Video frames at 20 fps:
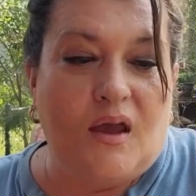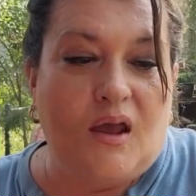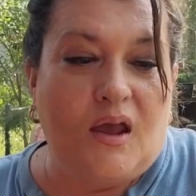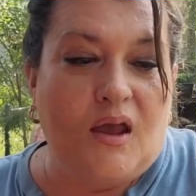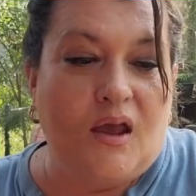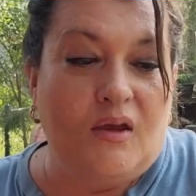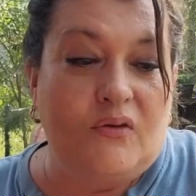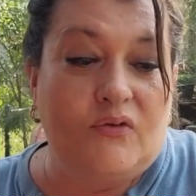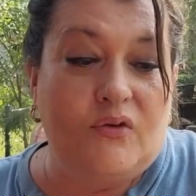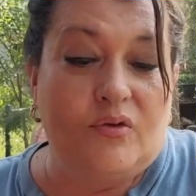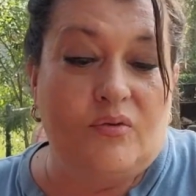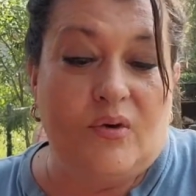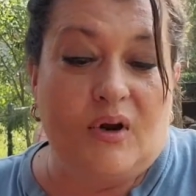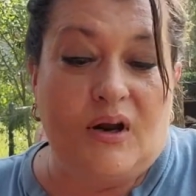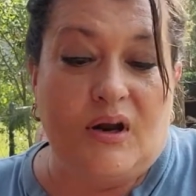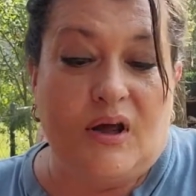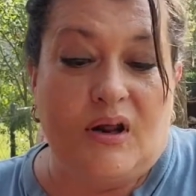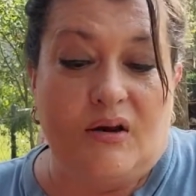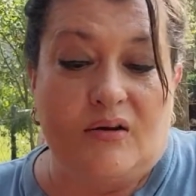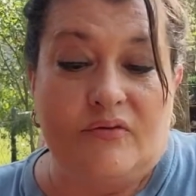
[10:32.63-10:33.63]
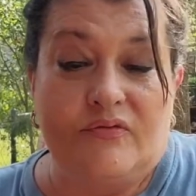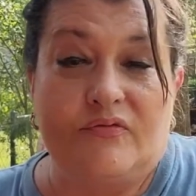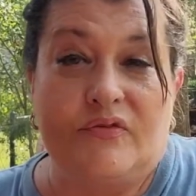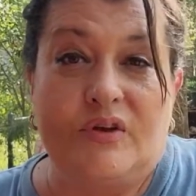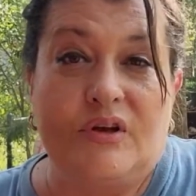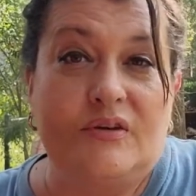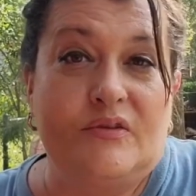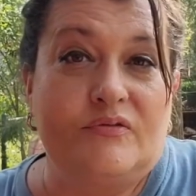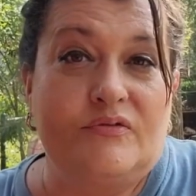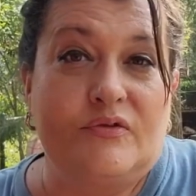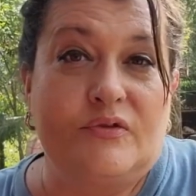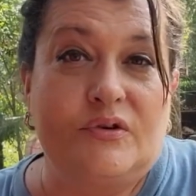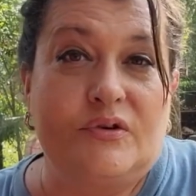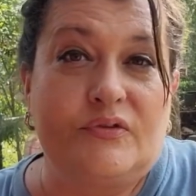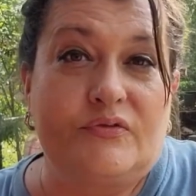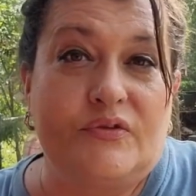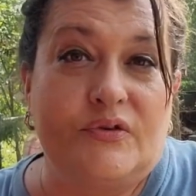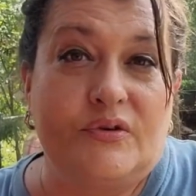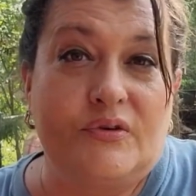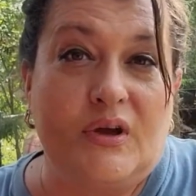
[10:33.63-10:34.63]
If you run out of feed for a
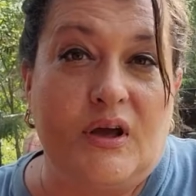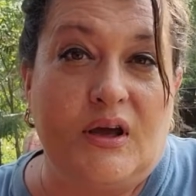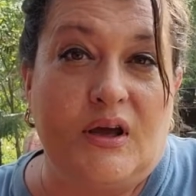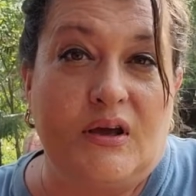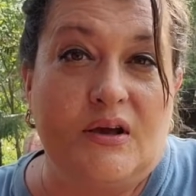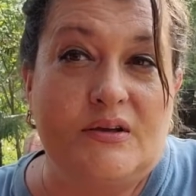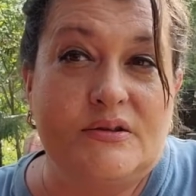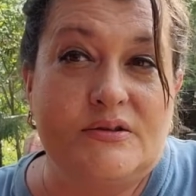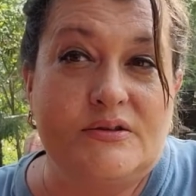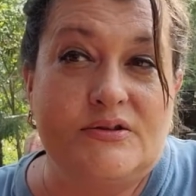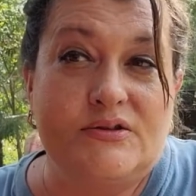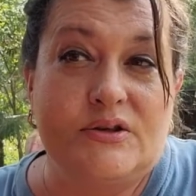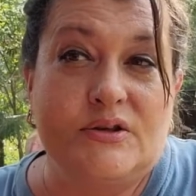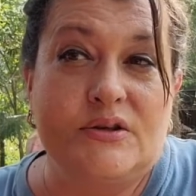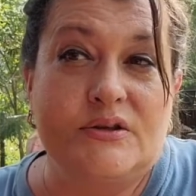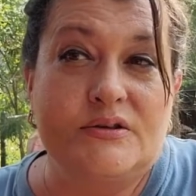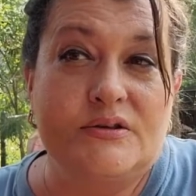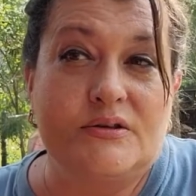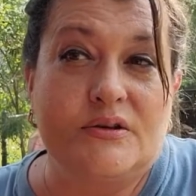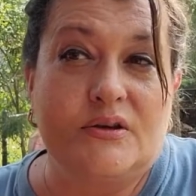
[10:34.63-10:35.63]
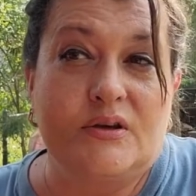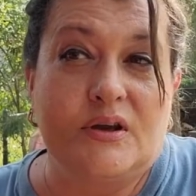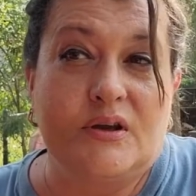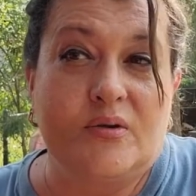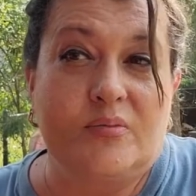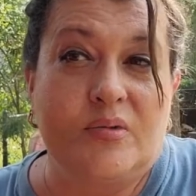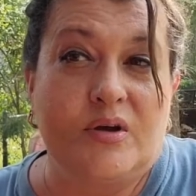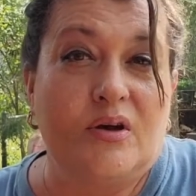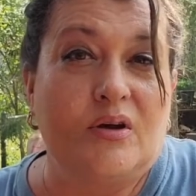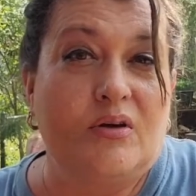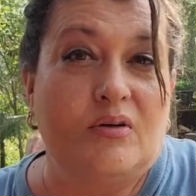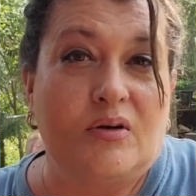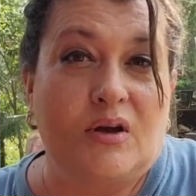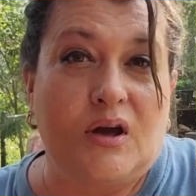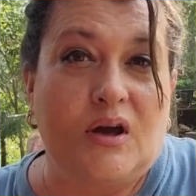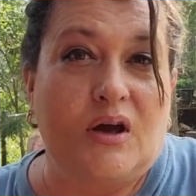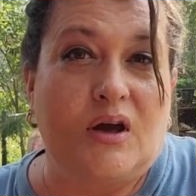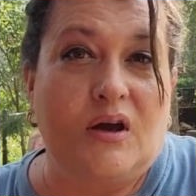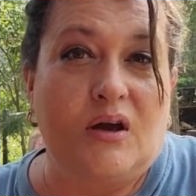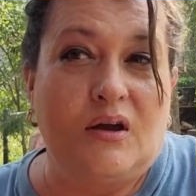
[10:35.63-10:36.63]
few days, chickens are gonna be
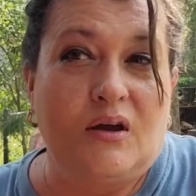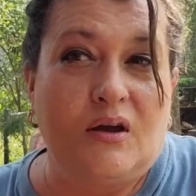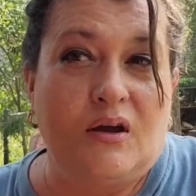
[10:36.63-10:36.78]
okay.